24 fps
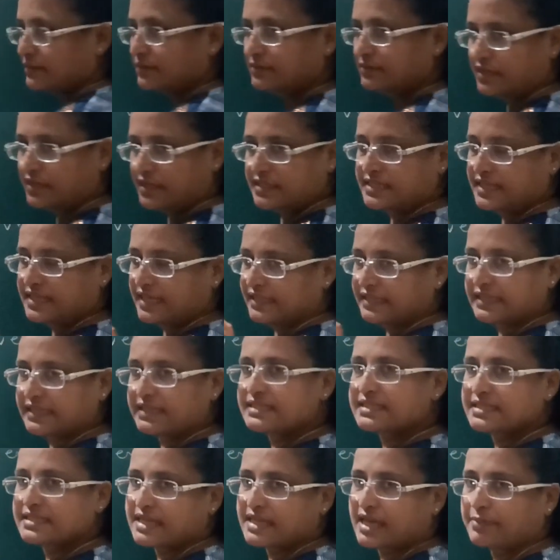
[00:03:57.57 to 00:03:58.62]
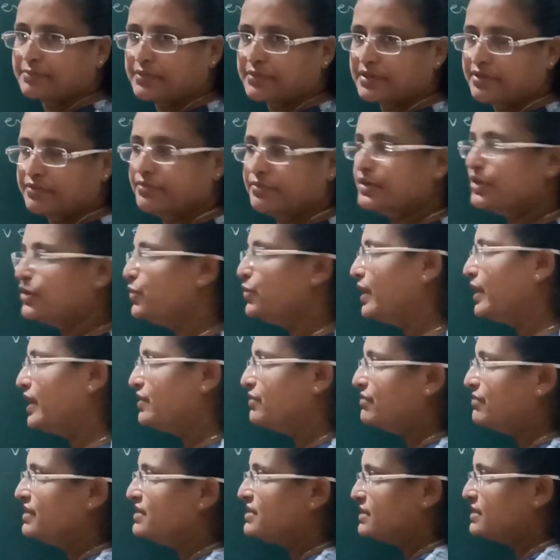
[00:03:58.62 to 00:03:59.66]
Three sentences I am giving you
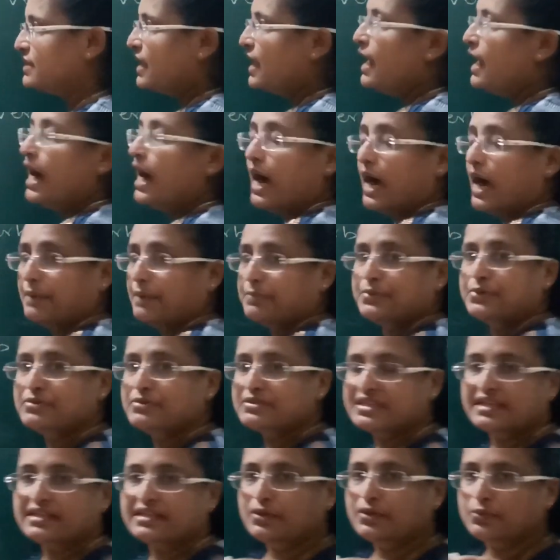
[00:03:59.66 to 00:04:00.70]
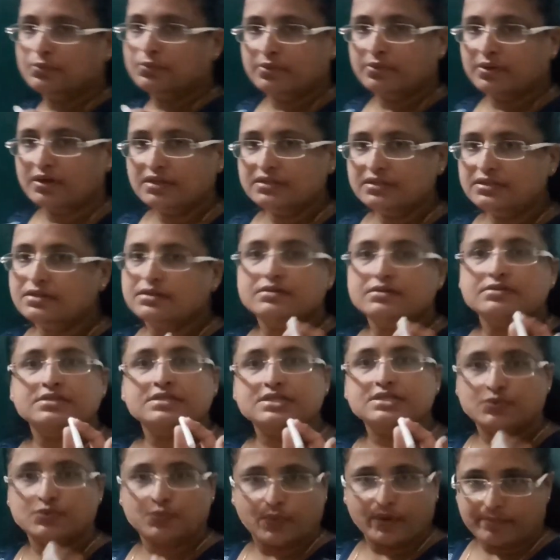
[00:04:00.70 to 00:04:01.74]
in which I am using the word
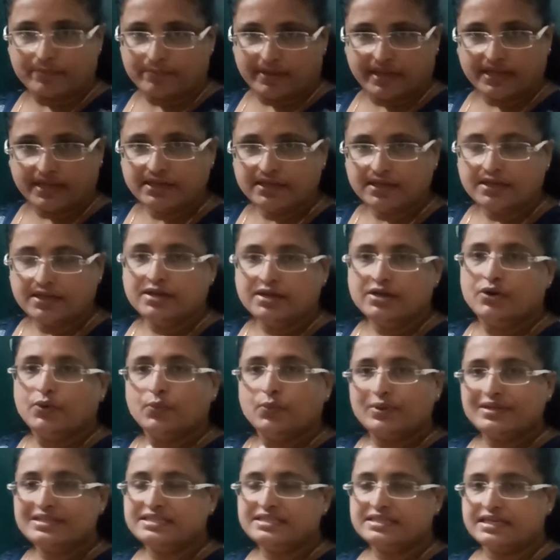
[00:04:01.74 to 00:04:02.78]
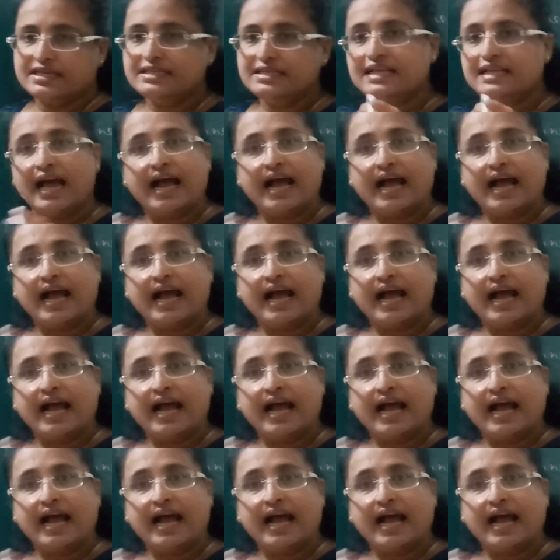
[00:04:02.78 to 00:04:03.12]
swimming, which is